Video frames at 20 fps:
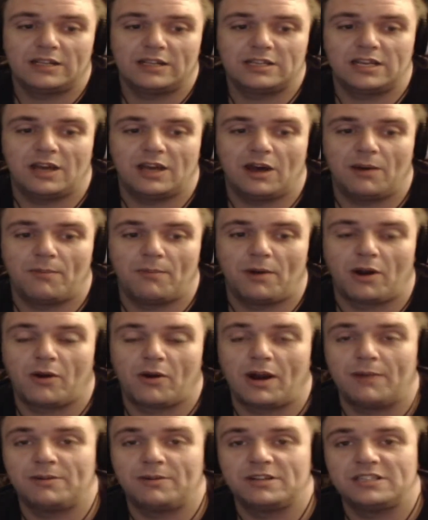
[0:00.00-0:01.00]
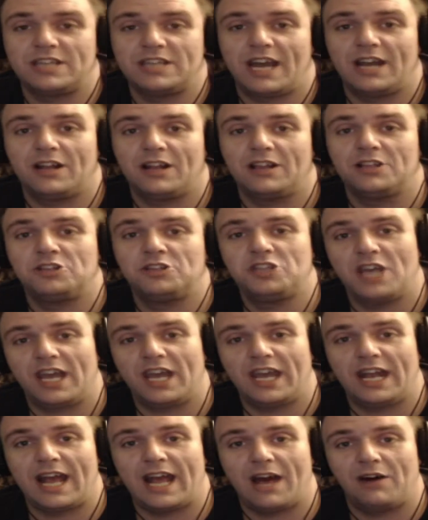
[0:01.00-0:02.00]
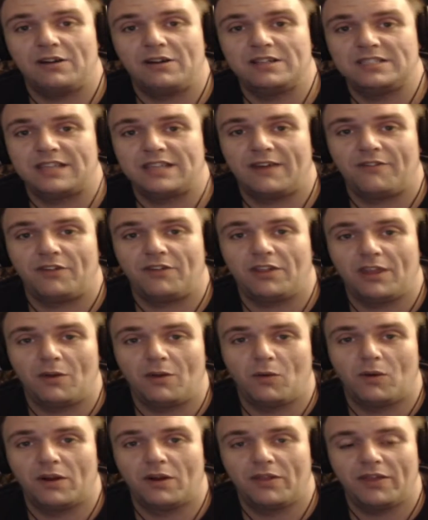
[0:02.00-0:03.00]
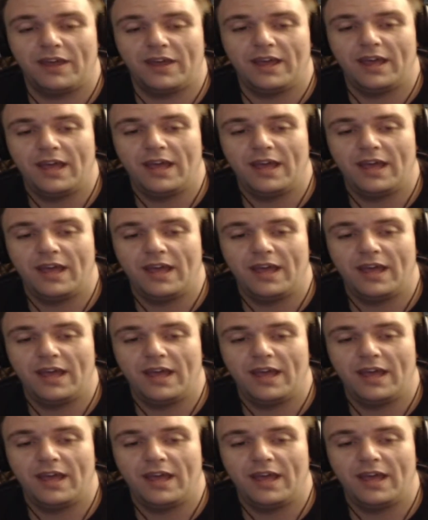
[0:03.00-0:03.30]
to Mark Robber's channel and check it out. It's definitely worth it.